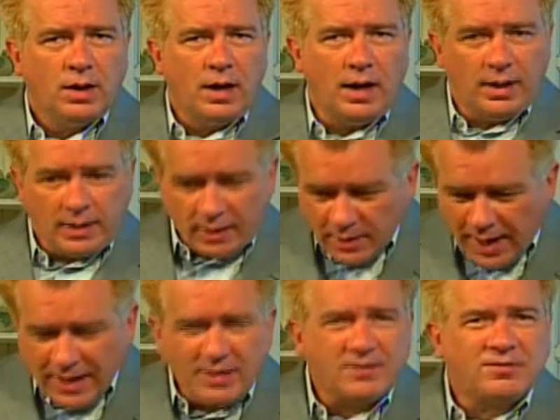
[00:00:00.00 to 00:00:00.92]
And in
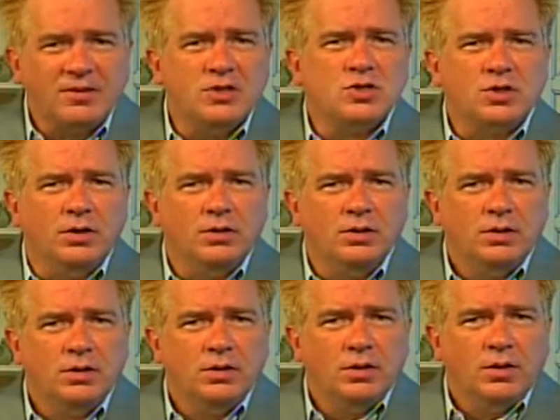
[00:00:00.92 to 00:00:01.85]
that decision,
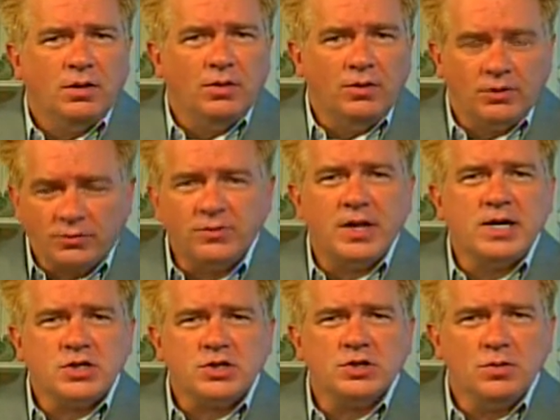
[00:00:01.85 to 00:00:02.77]
this
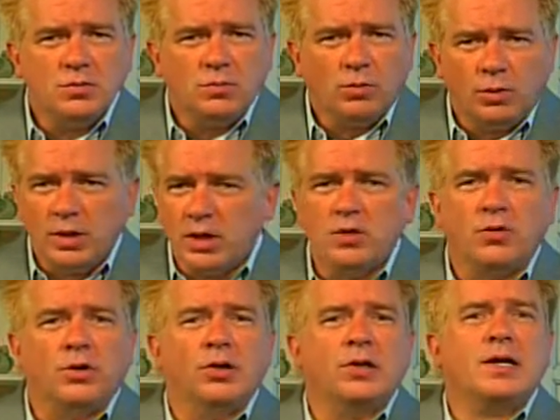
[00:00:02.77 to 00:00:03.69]
nation will
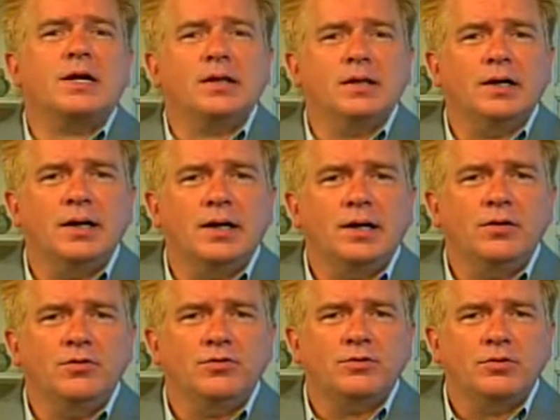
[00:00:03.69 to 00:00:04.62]
either
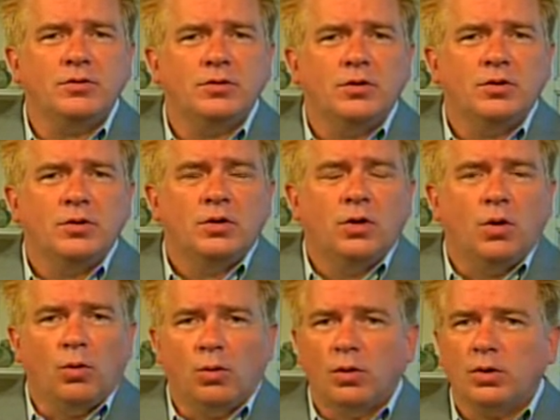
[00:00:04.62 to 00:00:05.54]
legalize
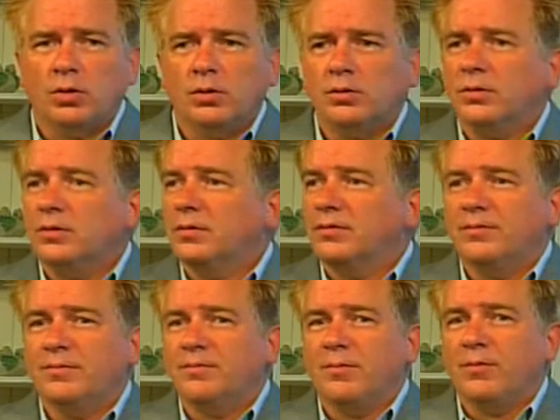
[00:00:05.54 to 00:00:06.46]
or
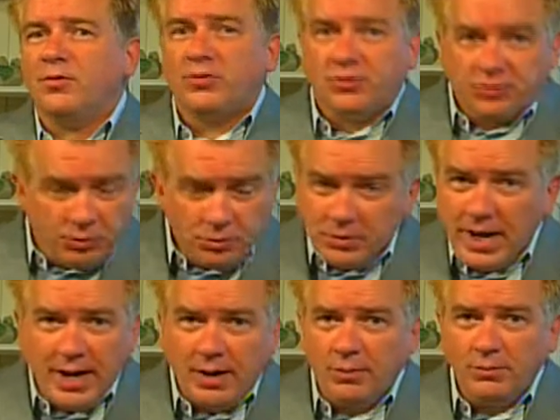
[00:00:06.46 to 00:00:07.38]
shoot
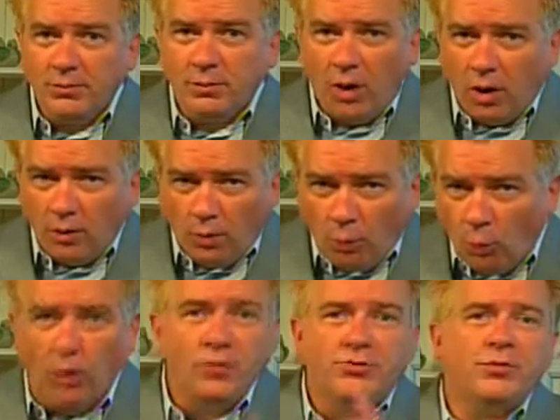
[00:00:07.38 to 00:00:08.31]
down
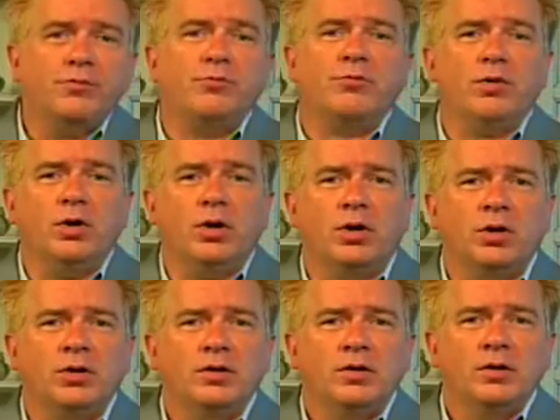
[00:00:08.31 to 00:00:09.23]
once and for
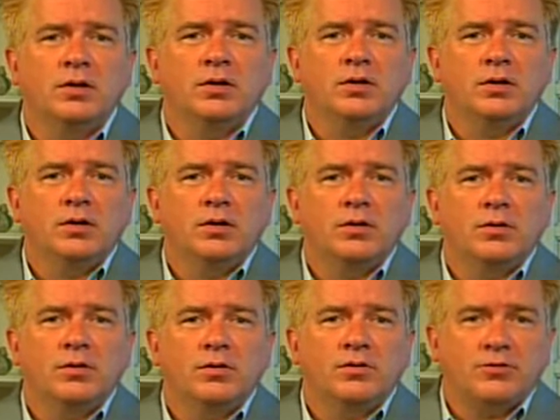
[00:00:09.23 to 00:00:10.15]
all
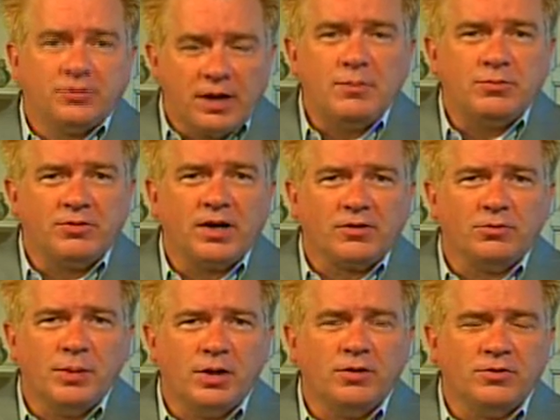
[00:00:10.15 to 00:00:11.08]
same-sex
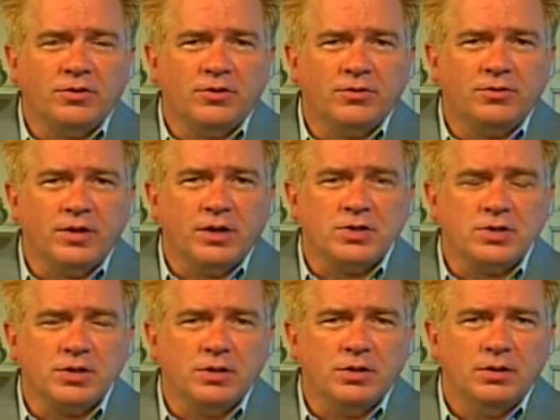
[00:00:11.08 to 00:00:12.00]
marriage in this nation.